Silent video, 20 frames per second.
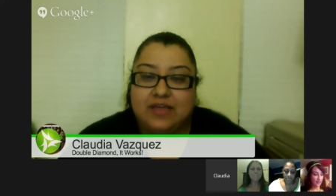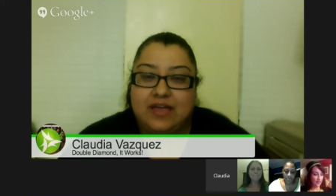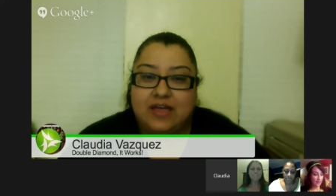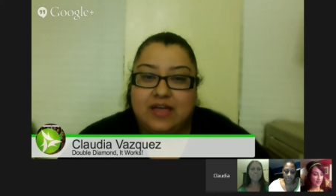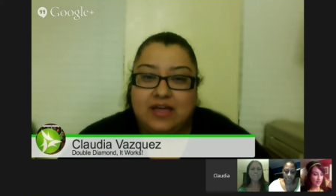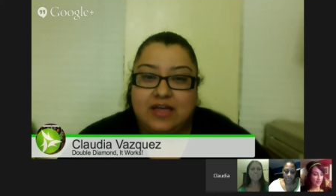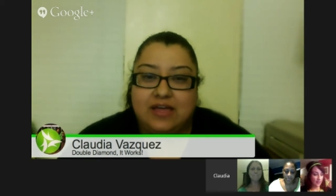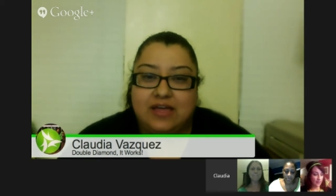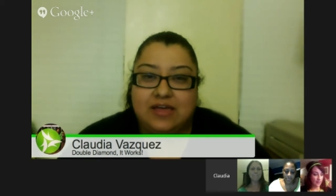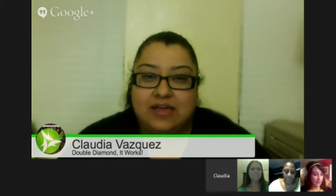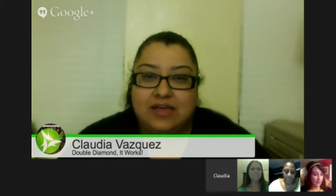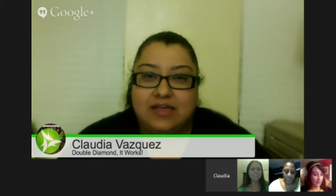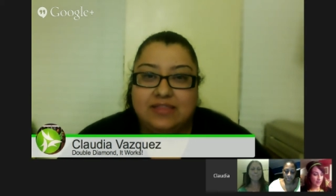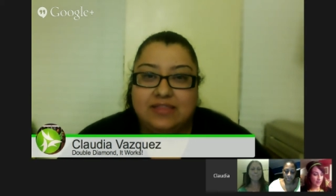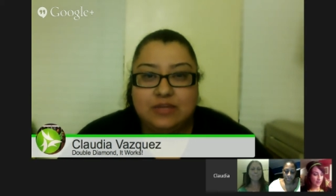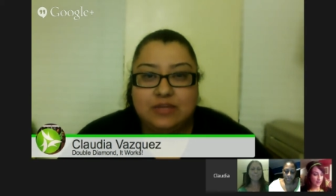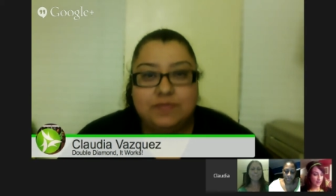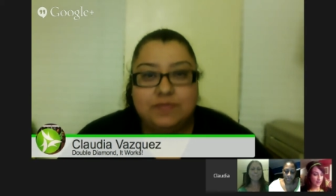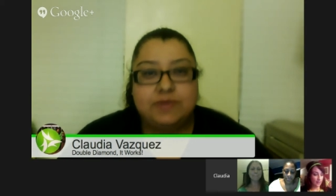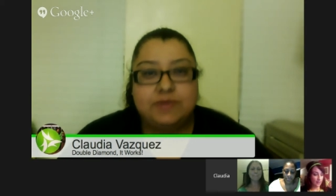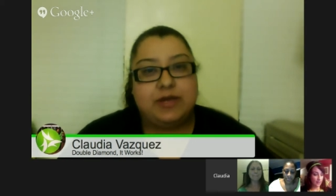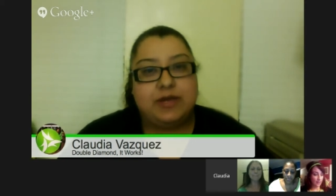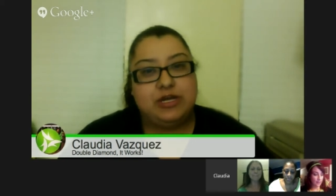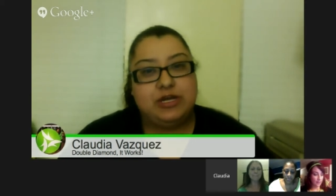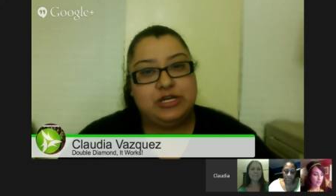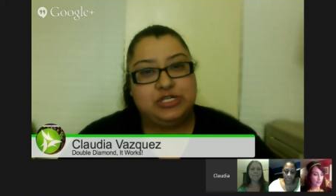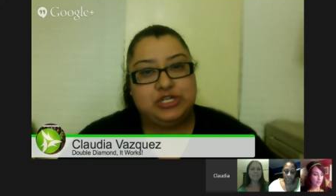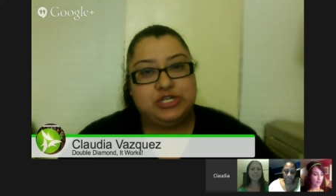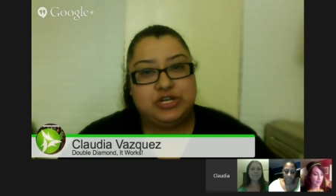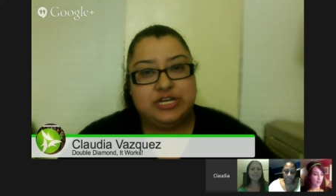a little bit about
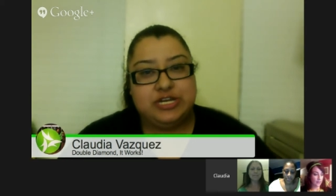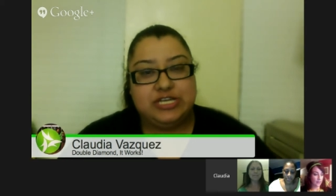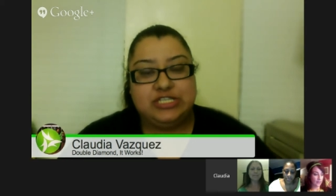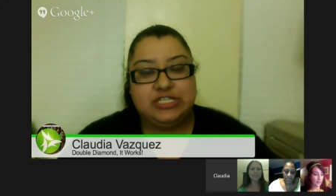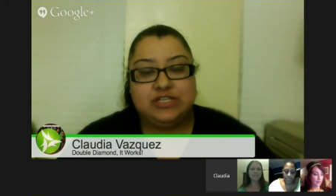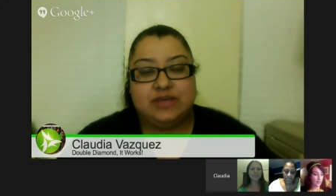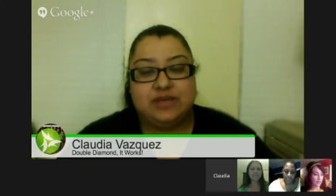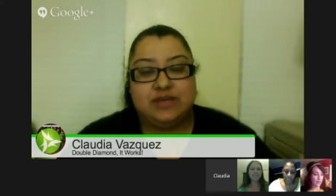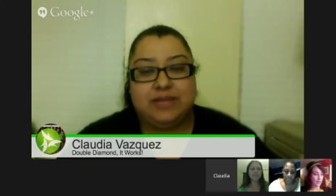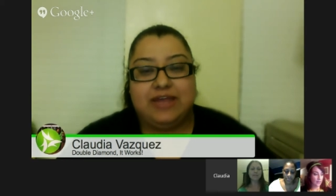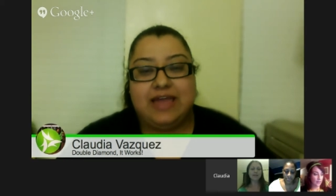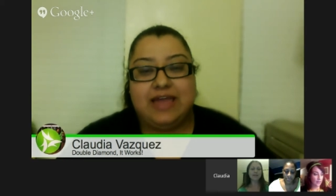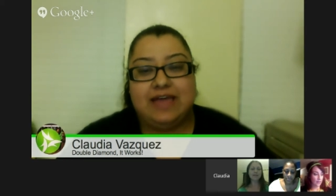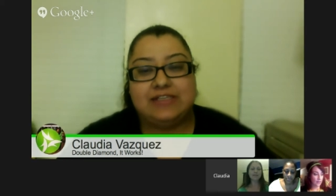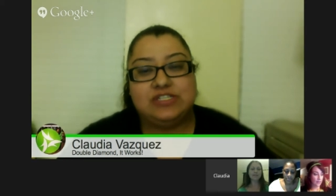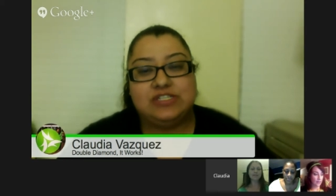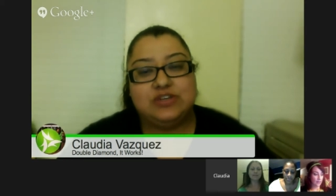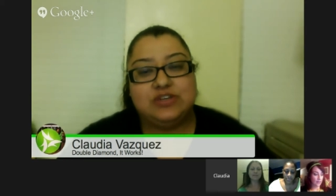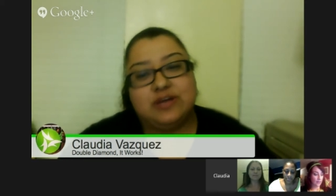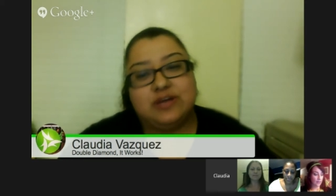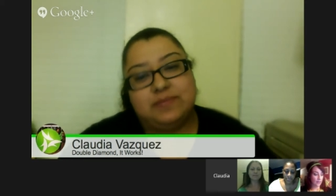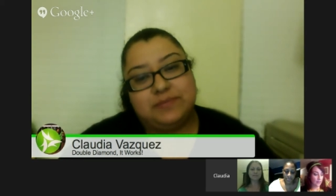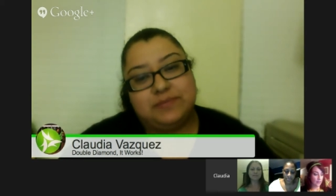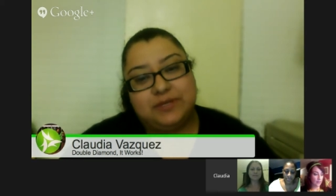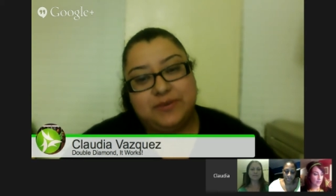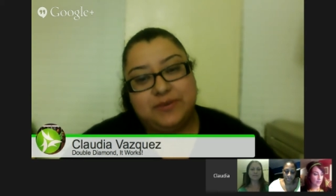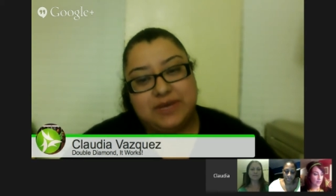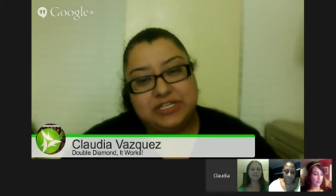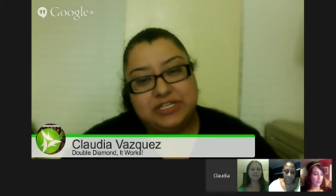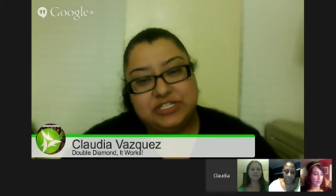your journey, so I'm going to ask you a couple
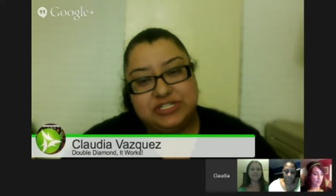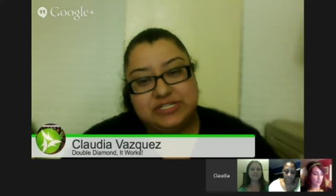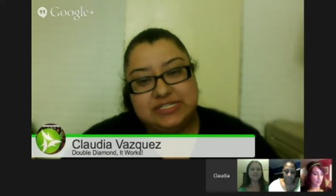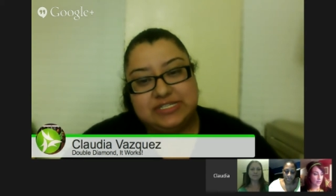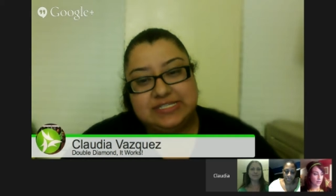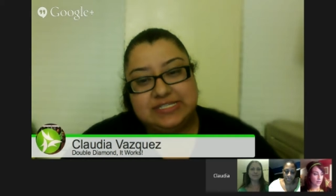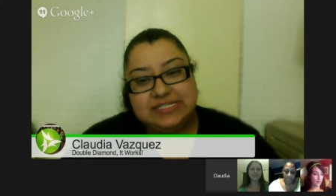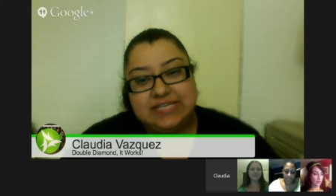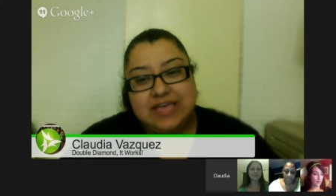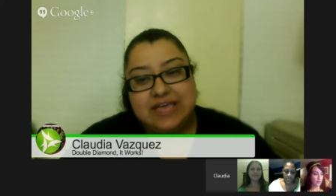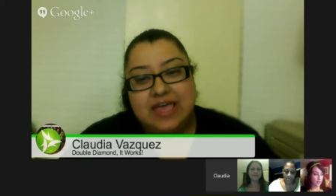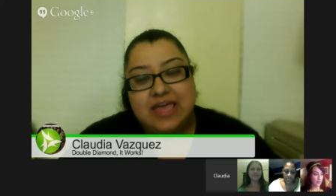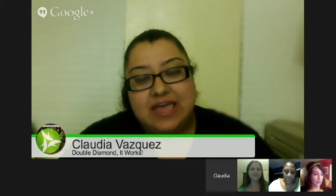of questions